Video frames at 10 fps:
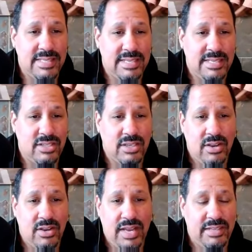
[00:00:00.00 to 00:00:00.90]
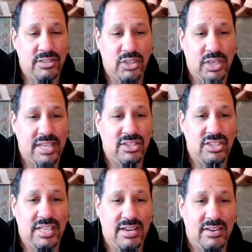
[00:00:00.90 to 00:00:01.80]
And so I took
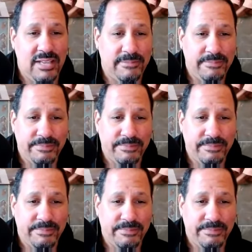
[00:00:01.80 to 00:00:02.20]
engineering.